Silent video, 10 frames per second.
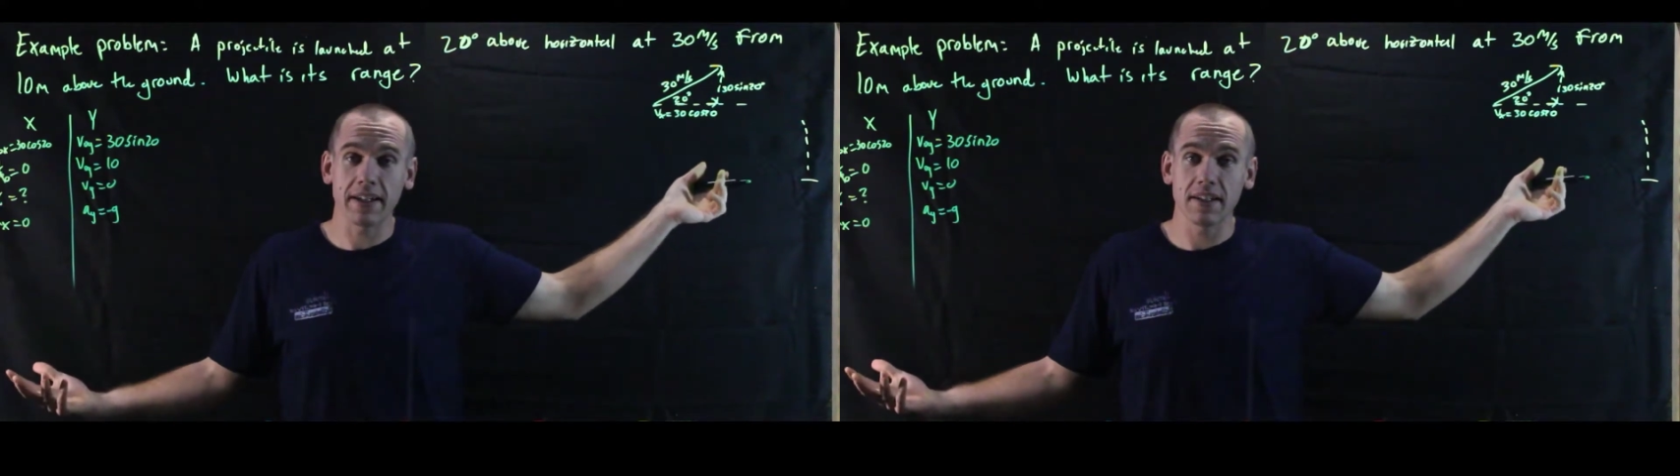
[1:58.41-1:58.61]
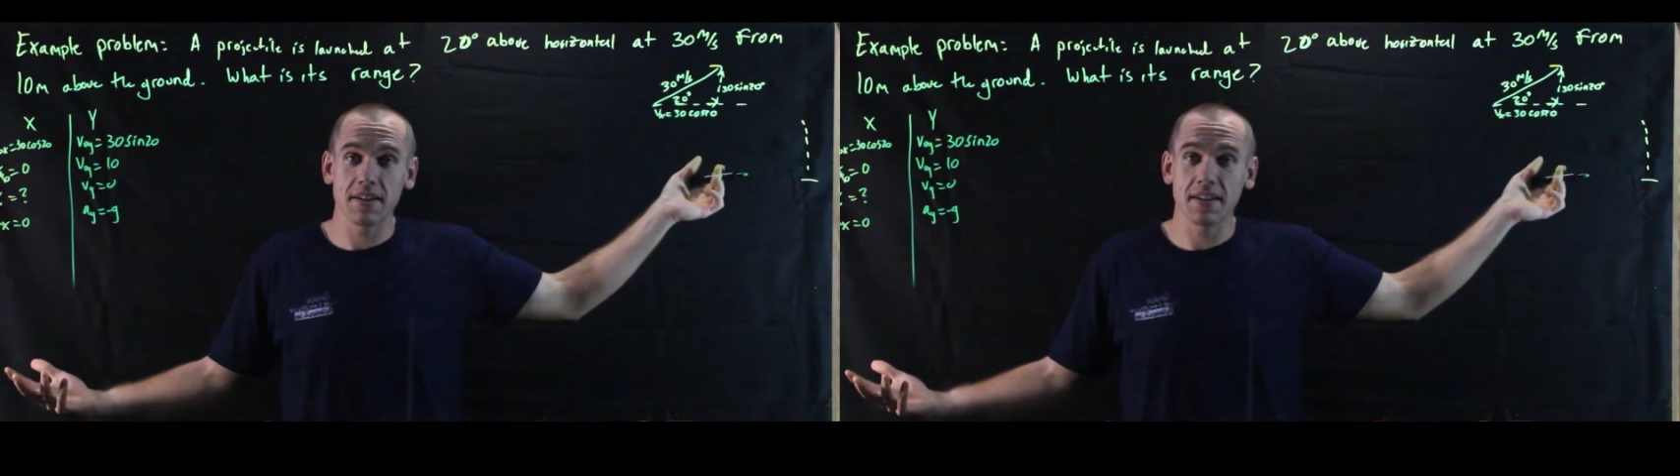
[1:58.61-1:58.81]

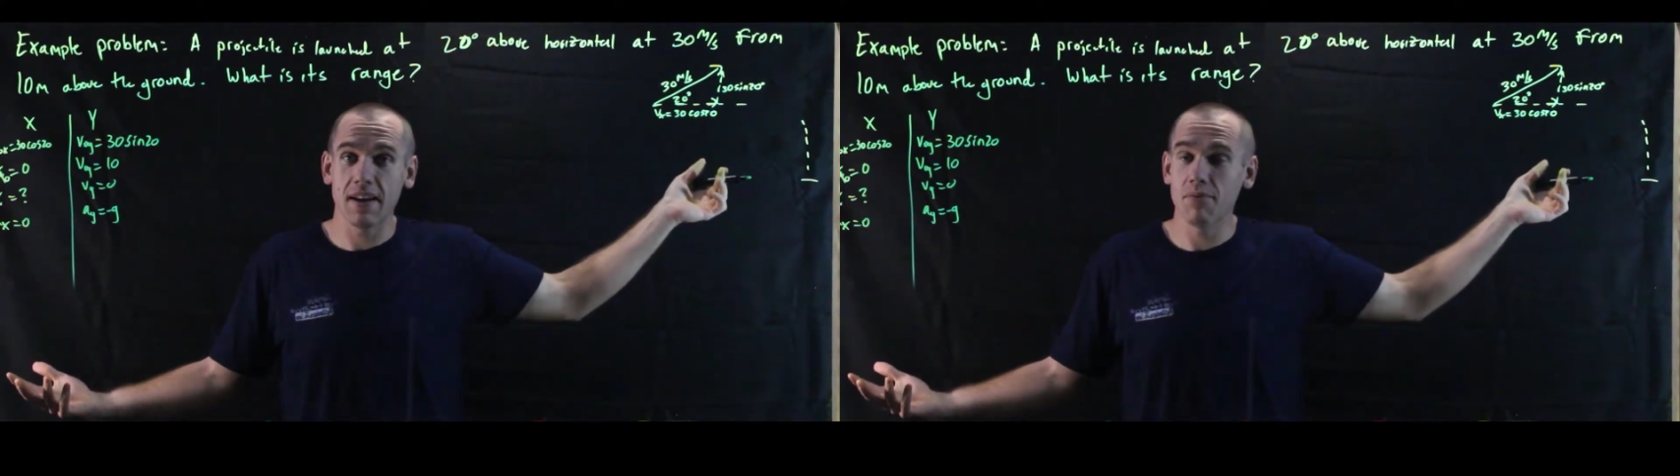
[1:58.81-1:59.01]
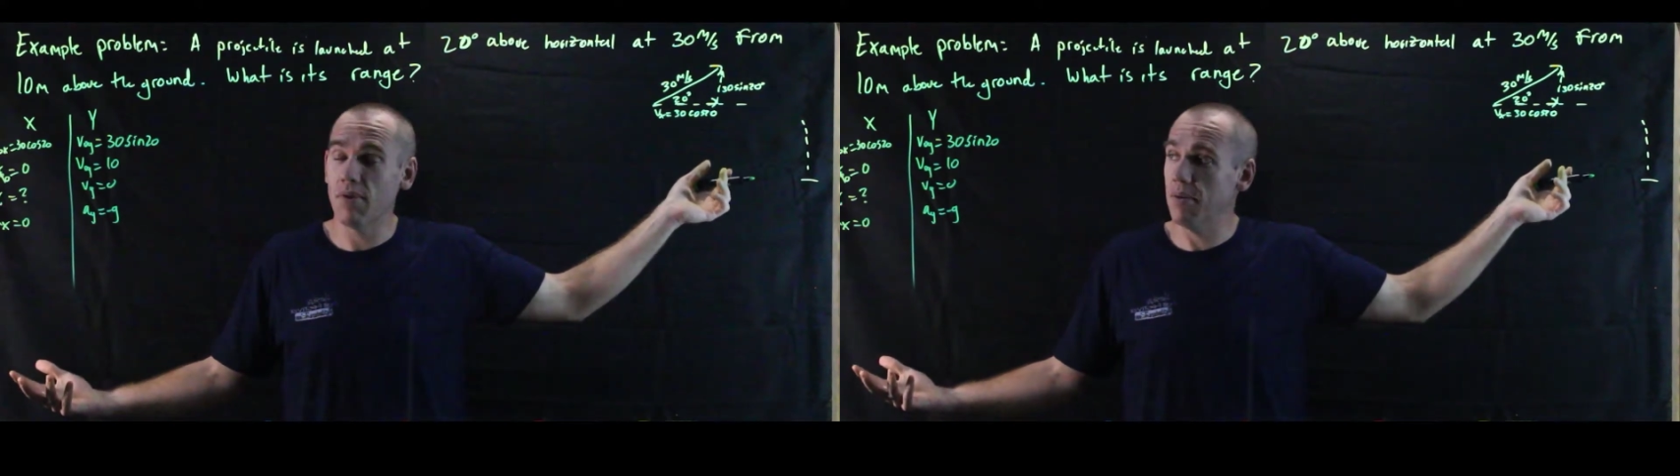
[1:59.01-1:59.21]
to the
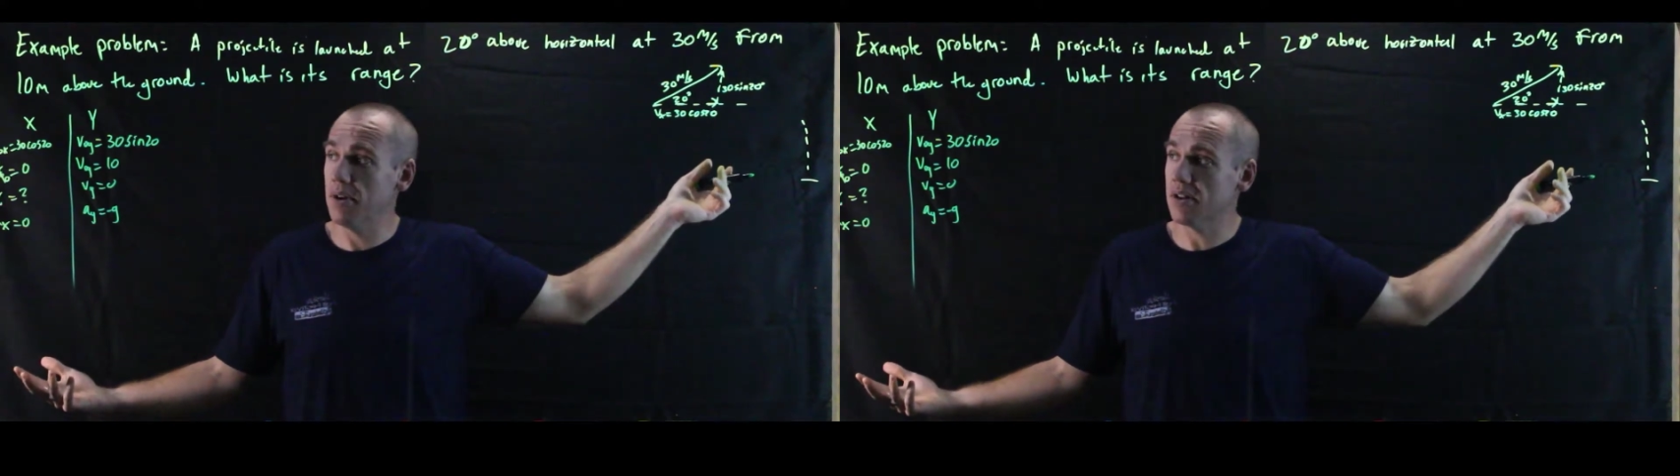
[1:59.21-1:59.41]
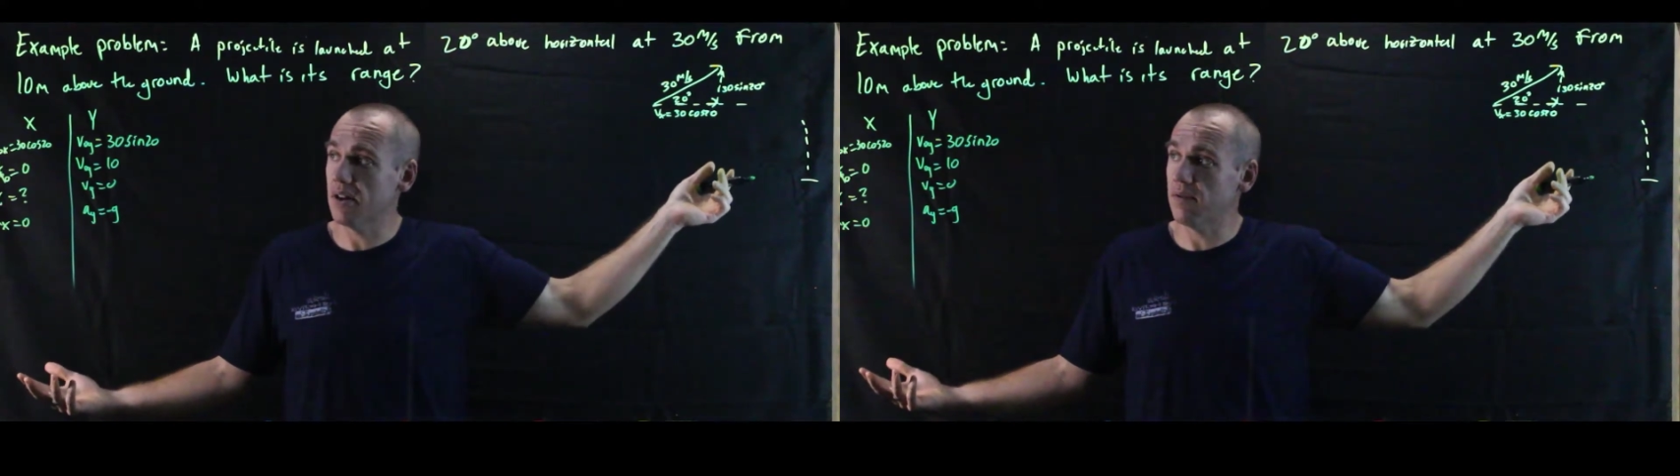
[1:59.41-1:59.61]
same way we
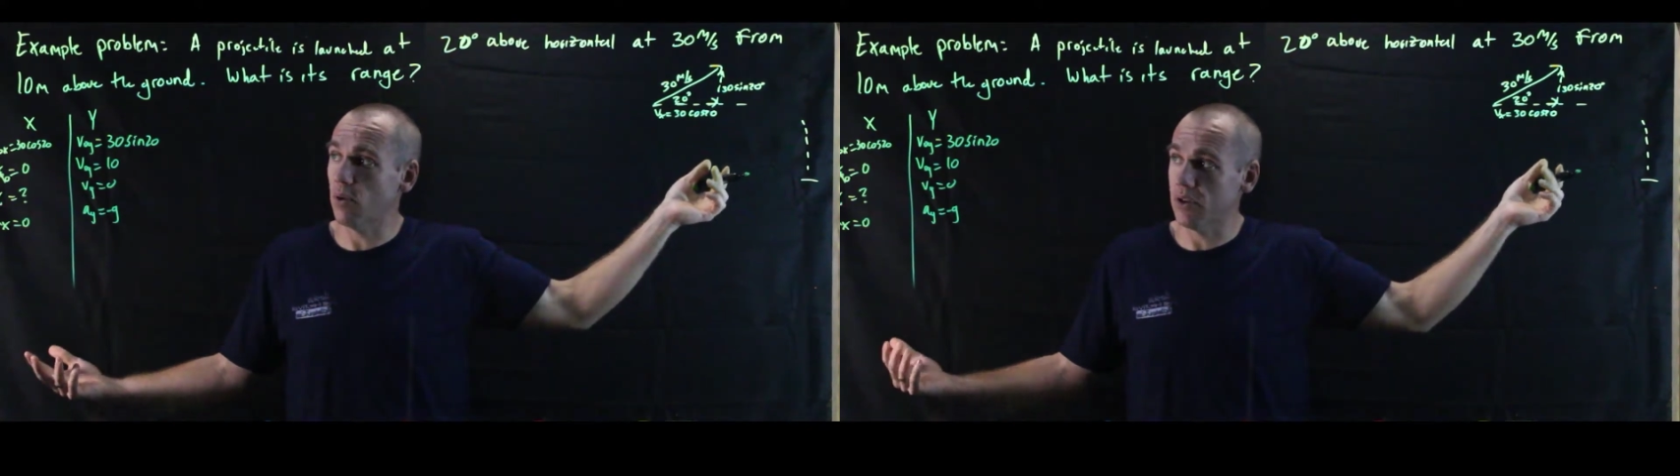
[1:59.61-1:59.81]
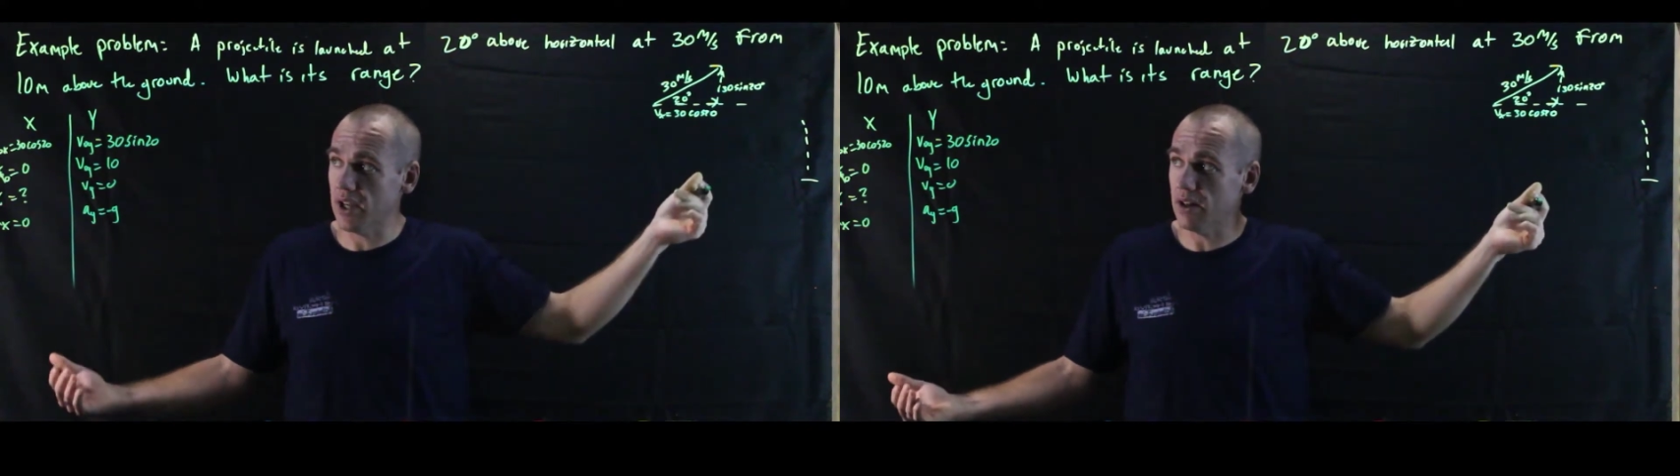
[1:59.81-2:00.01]
solve
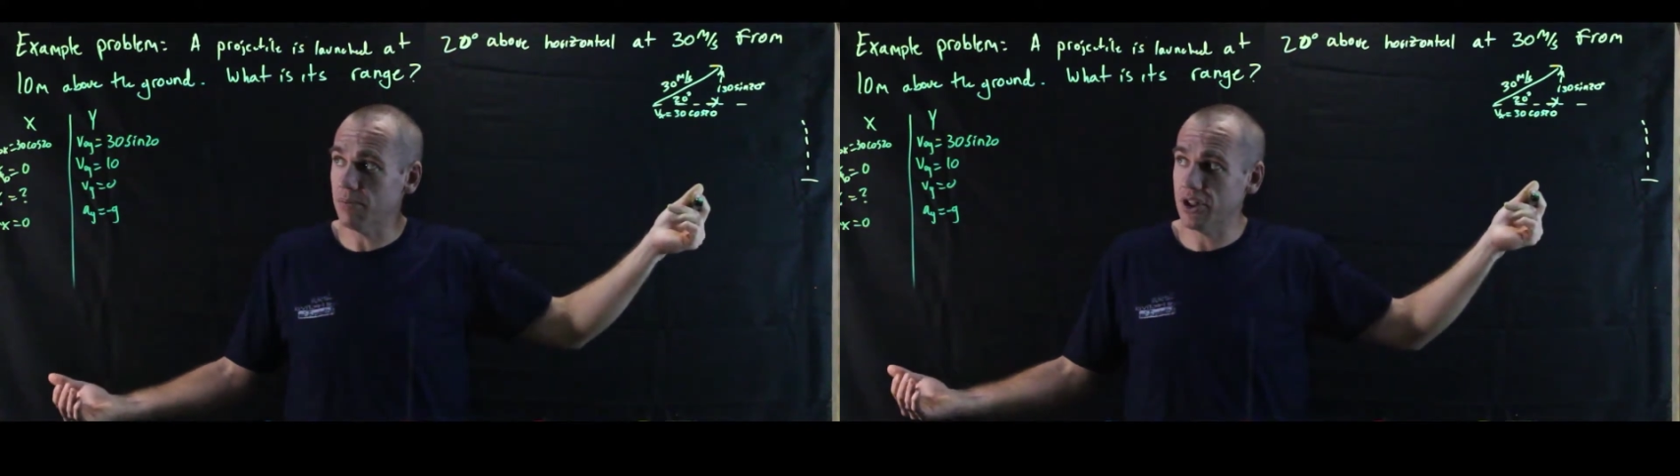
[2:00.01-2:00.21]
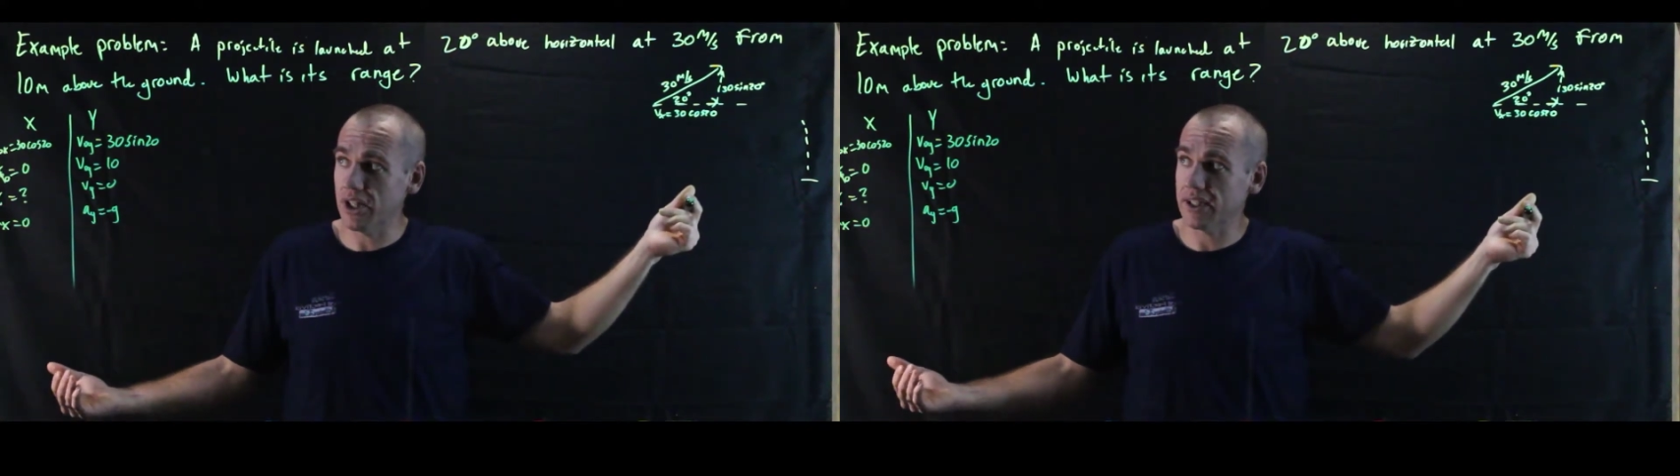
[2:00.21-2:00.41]
horizontal
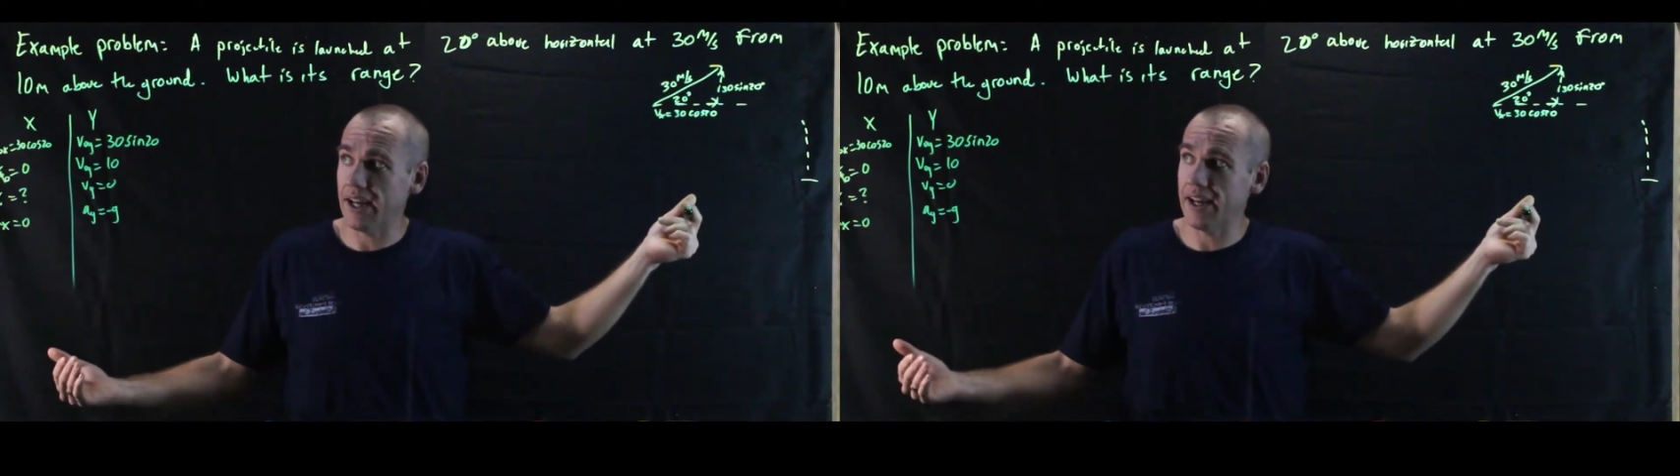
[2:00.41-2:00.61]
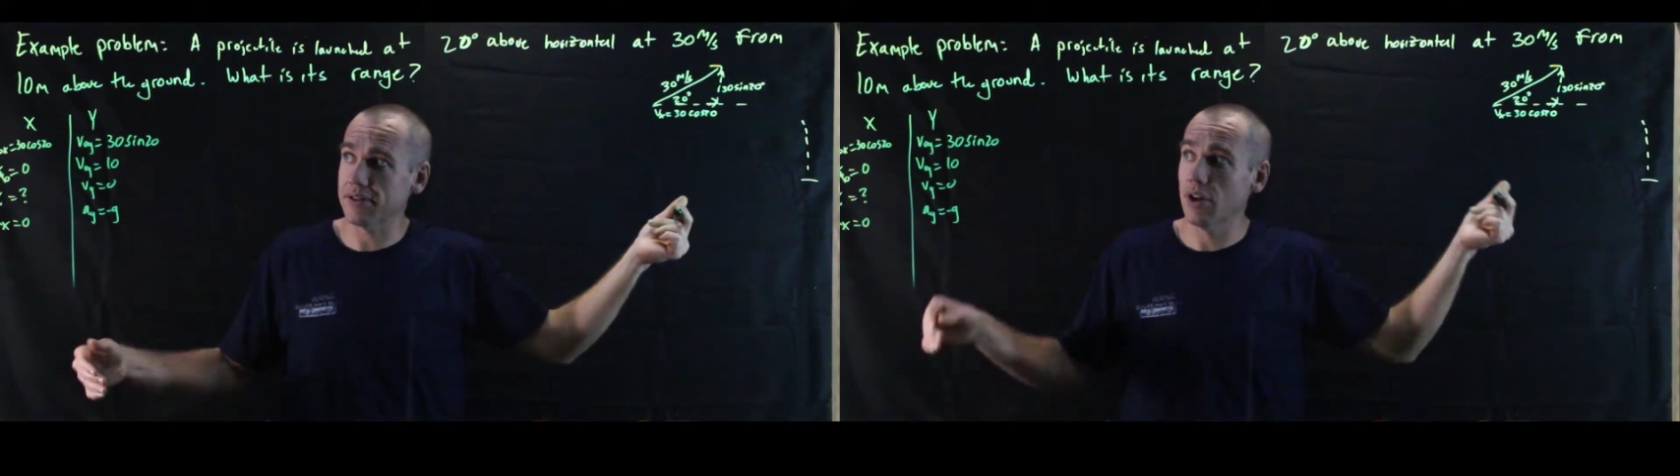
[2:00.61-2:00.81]

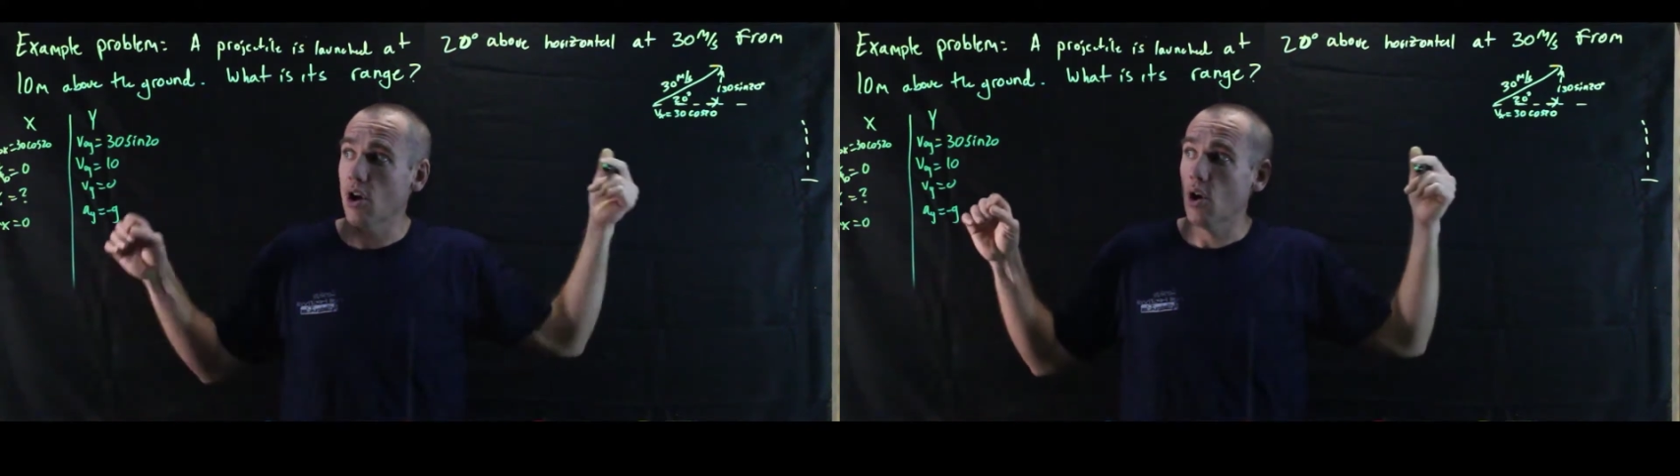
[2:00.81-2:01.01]
projectiles.